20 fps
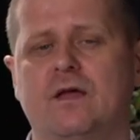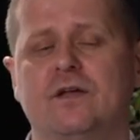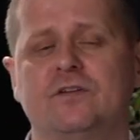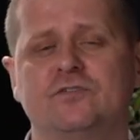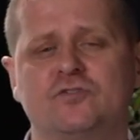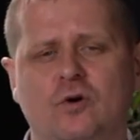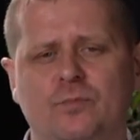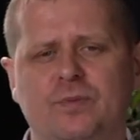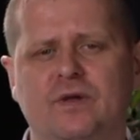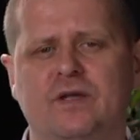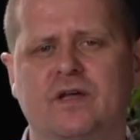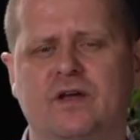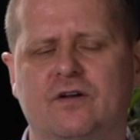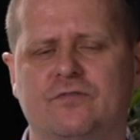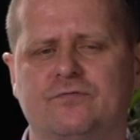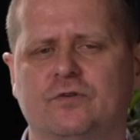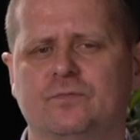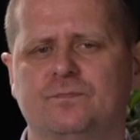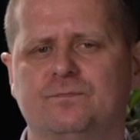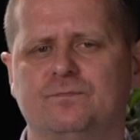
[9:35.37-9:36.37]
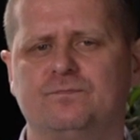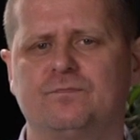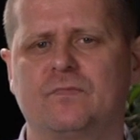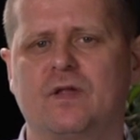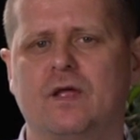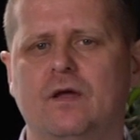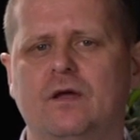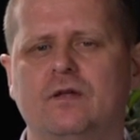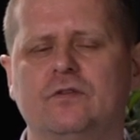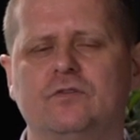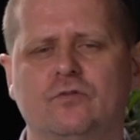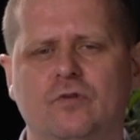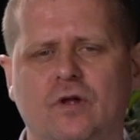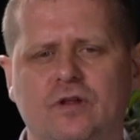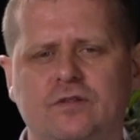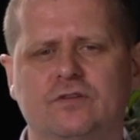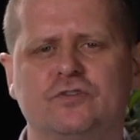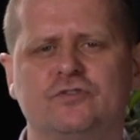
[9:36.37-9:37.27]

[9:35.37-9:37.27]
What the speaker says: So be careful. Do not